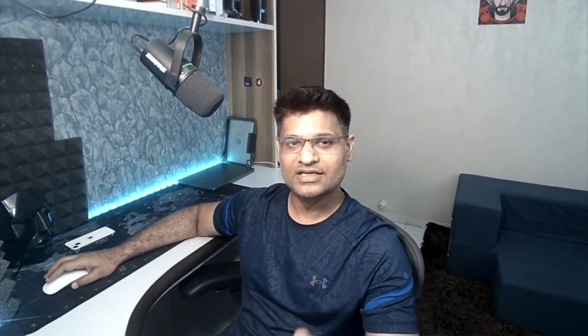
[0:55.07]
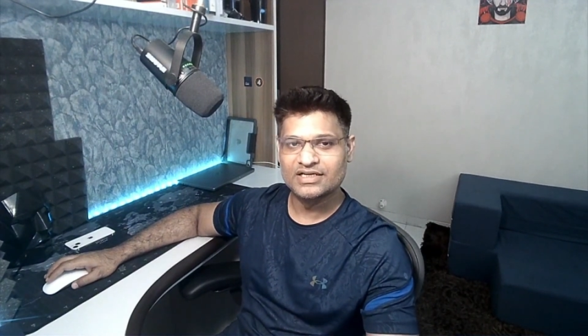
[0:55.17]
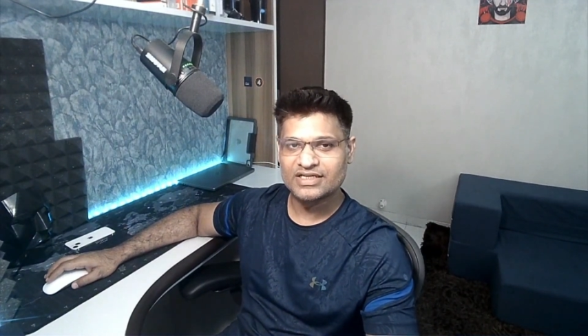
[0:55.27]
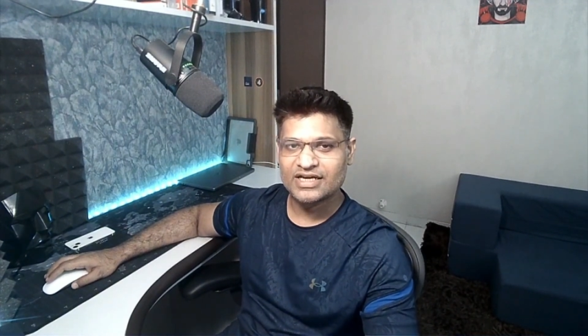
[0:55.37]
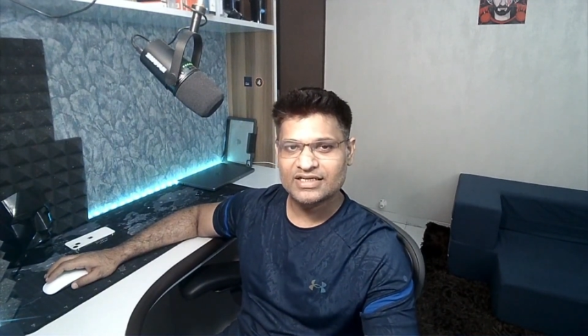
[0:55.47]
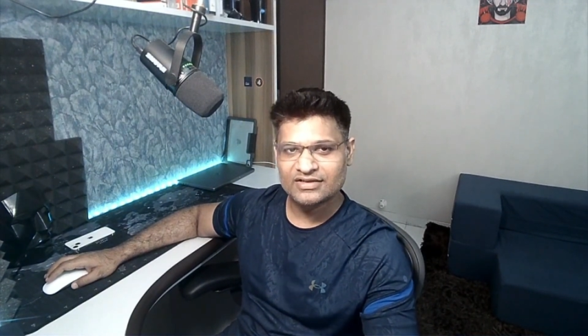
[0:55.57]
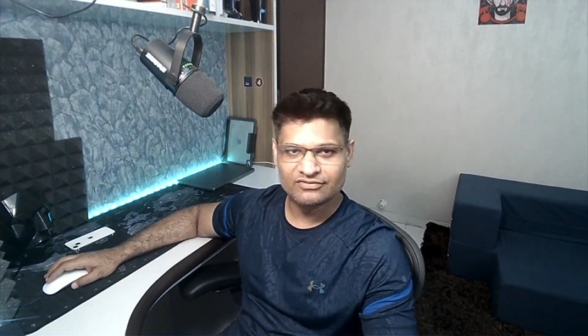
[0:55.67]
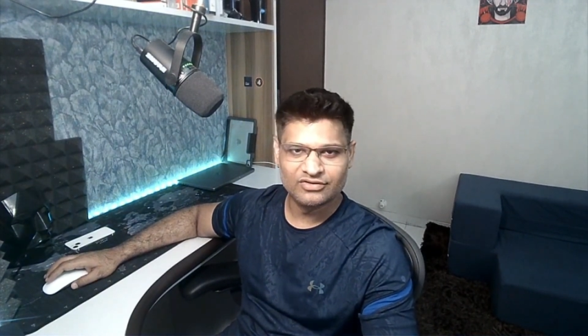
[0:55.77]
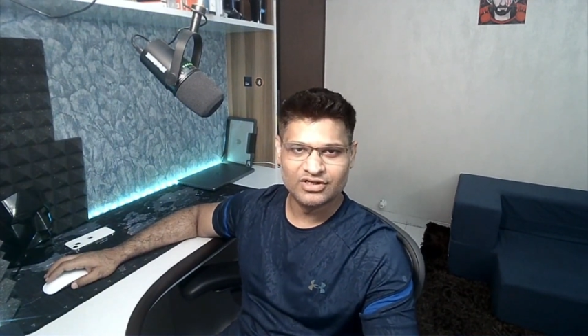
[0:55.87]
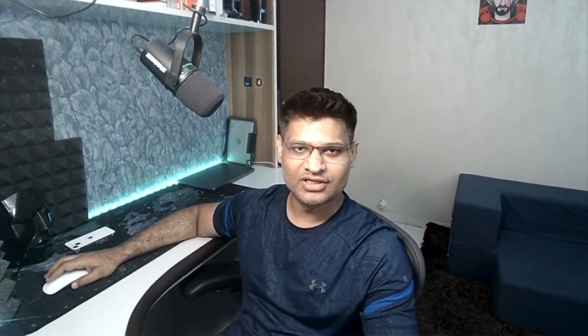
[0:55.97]

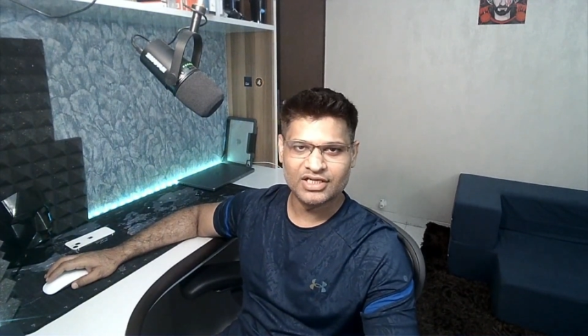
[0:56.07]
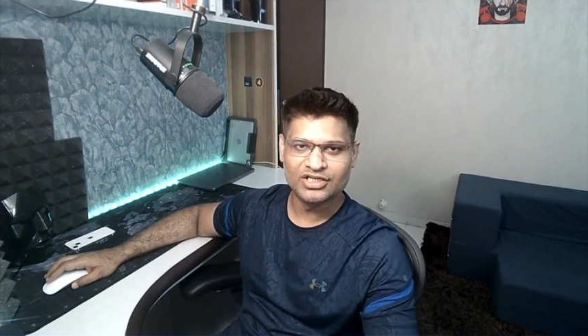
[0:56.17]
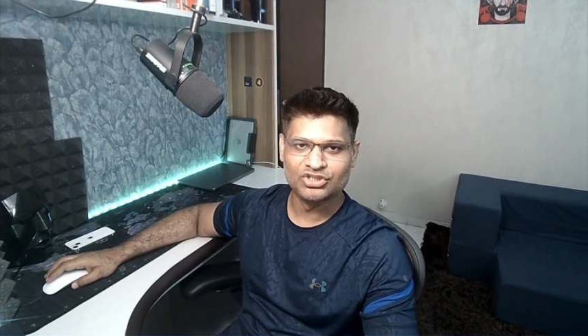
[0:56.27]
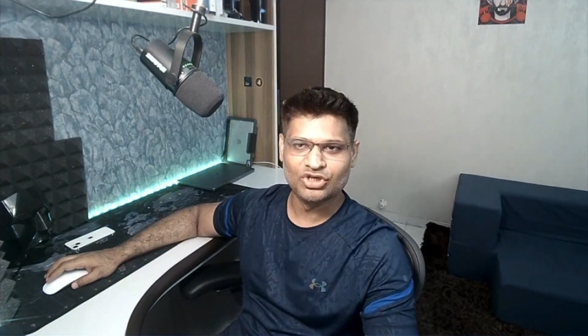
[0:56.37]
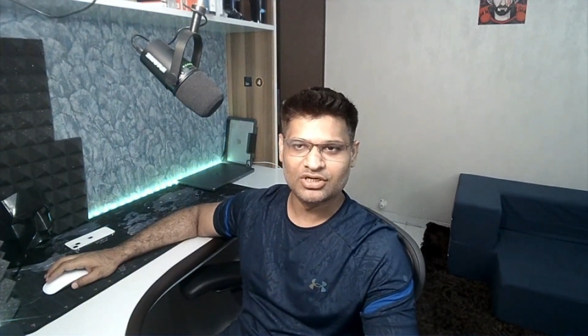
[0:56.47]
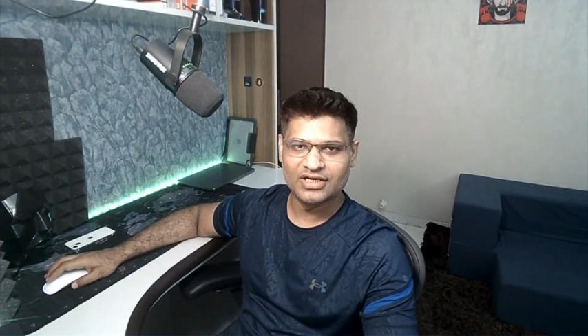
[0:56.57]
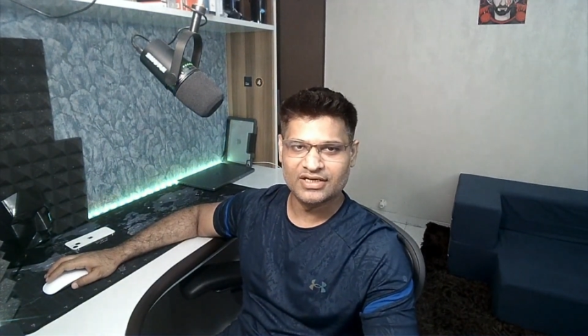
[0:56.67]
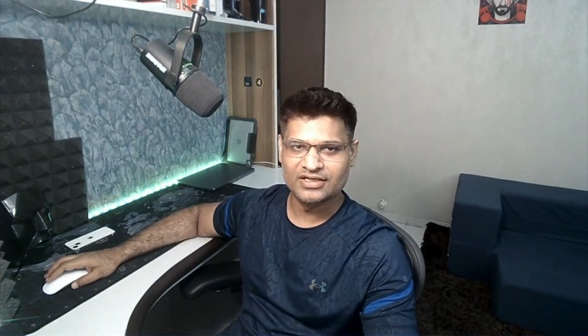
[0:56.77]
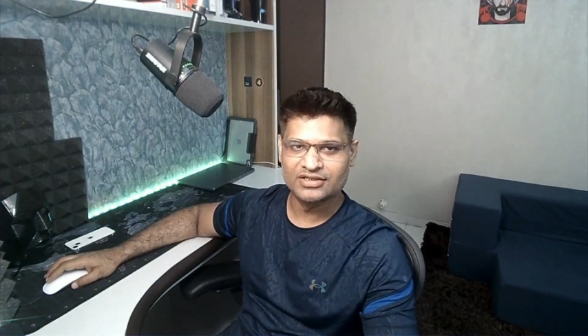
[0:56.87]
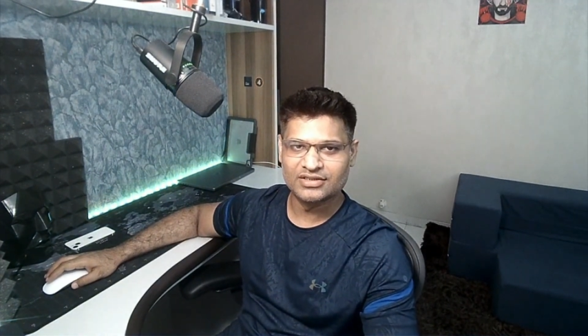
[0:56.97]
creating work in your
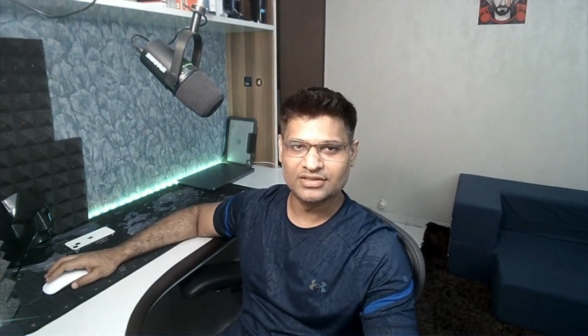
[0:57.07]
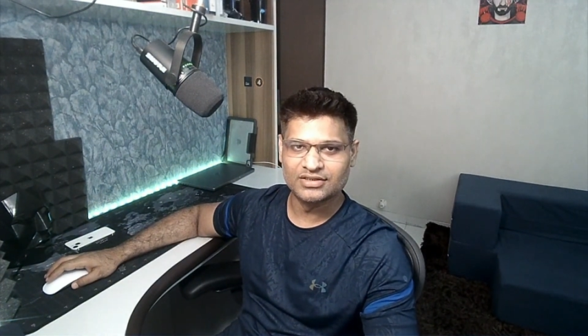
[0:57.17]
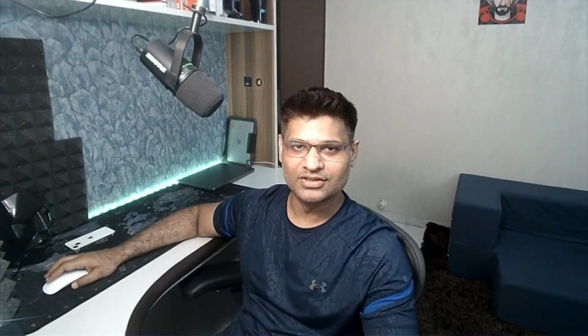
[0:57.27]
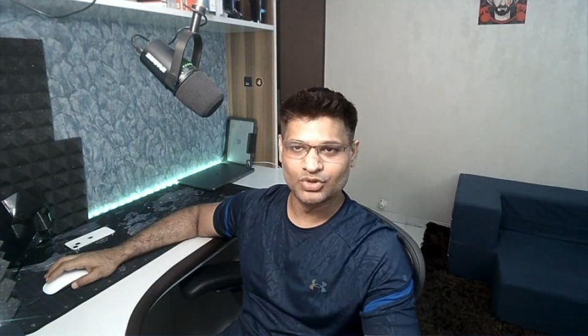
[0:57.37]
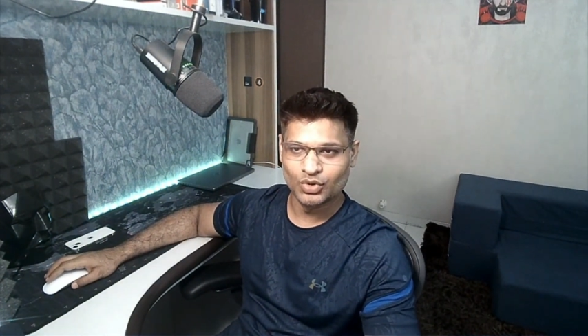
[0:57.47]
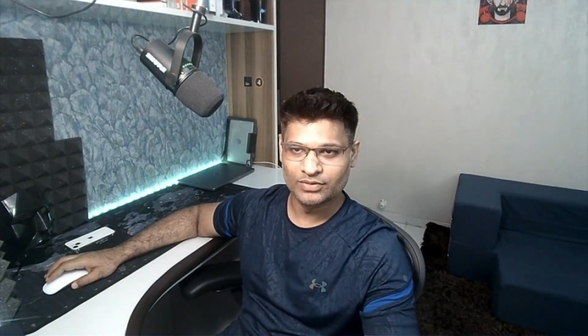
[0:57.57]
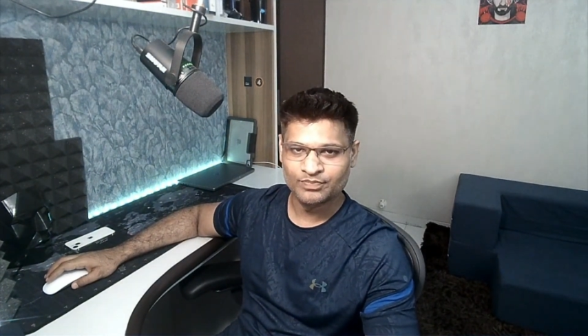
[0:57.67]
current uh, role